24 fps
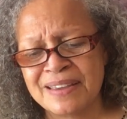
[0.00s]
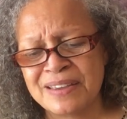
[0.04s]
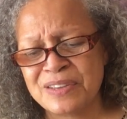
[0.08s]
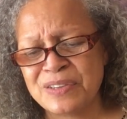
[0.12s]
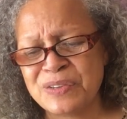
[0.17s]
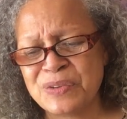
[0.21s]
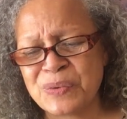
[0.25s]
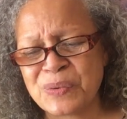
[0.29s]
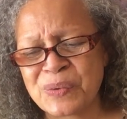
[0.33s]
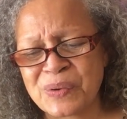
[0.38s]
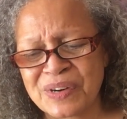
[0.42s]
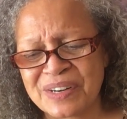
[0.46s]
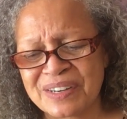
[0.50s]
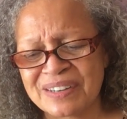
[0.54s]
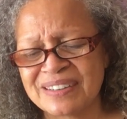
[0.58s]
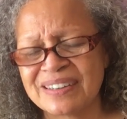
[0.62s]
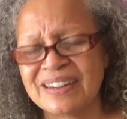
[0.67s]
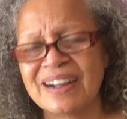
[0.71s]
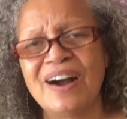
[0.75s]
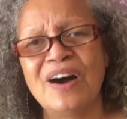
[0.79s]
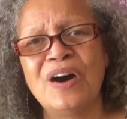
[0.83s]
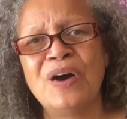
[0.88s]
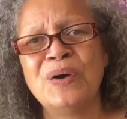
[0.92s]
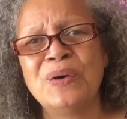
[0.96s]
Your
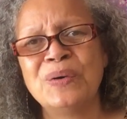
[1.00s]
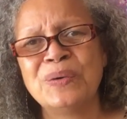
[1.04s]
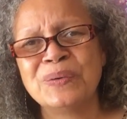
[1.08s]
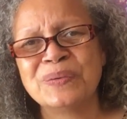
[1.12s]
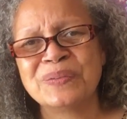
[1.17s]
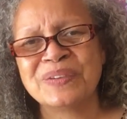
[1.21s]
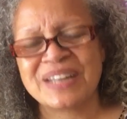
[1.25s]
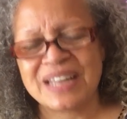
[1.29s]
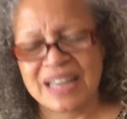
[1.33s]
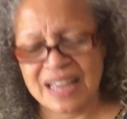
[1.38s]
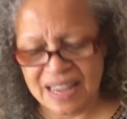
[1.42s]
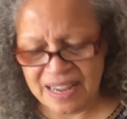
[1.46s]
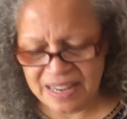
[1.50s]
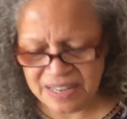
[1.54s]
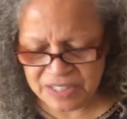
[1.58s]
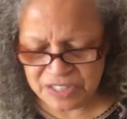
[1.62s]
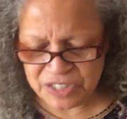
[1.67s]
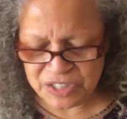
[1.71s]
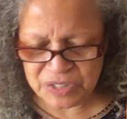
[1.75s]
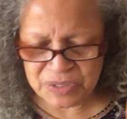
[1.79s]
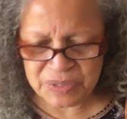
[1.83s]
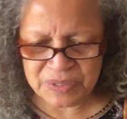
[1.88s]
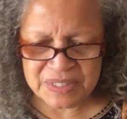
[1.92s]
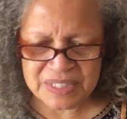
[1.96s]
own
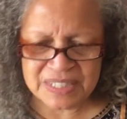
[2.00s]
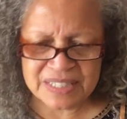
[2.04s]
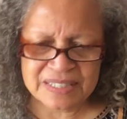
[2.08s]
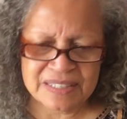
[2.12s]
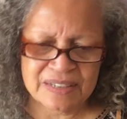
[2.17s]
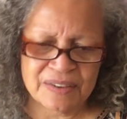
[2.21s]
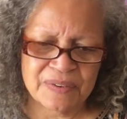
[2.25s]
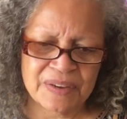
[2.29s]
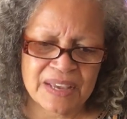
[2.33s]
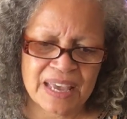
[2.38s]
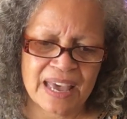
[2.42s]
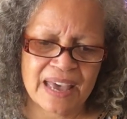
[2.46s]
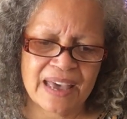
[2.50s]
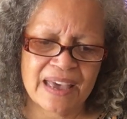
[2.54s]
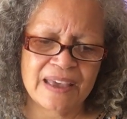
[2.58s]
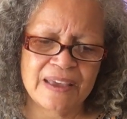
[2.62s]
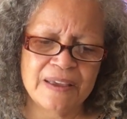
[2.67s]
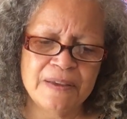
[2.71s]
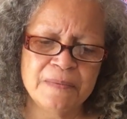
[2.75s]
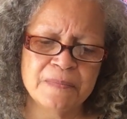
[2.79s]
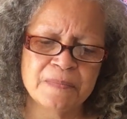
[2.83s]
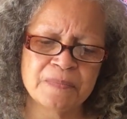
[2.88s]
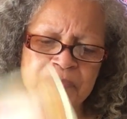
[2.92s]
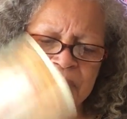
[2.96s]
angels,
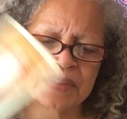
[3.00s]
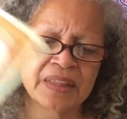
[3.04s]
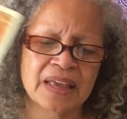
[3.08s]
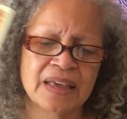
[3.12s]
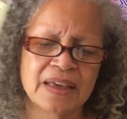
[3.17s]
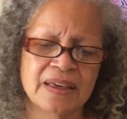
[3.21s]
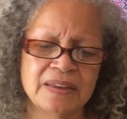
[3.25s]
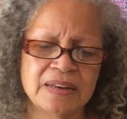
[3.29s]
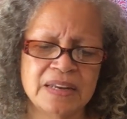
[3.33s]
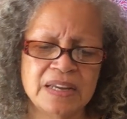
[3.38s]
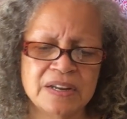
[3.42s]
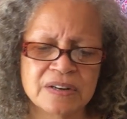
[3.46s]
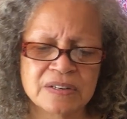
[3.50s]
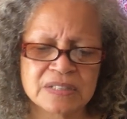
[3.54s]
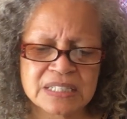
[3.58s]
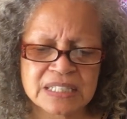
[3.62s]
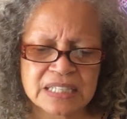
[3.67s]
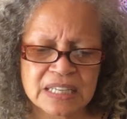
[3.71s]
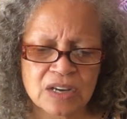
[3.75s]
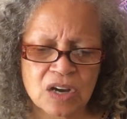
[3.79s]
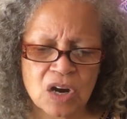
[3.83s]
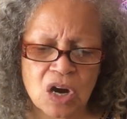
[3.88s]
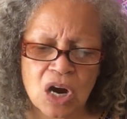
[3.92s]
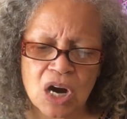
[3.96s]
okay? And here's
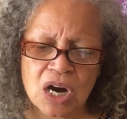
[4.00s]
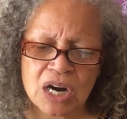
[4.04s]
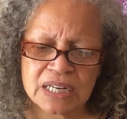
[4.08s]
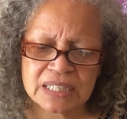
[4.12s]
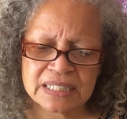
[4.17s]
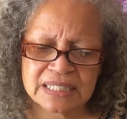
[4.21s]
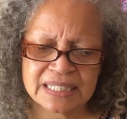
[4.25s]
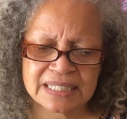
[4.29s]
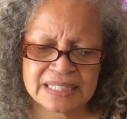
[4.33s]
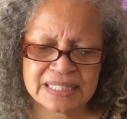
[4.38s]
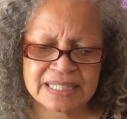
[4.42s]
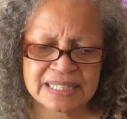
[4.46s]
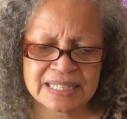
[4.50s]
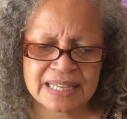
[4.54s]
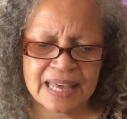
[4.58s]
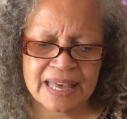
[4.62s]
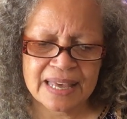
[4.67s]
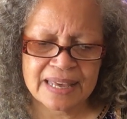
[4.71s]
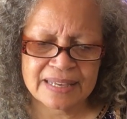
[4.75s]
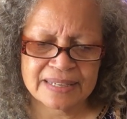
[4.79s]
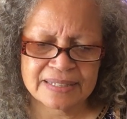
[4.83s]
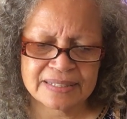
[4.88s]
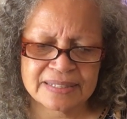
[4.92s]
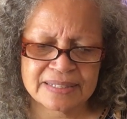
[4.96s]
the card that
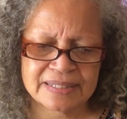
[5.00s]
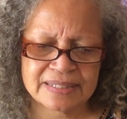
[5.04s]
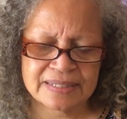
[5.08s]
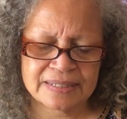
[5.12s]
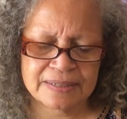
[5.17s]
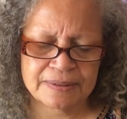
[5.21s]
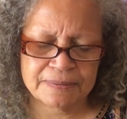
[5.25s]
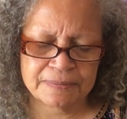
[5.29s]
says,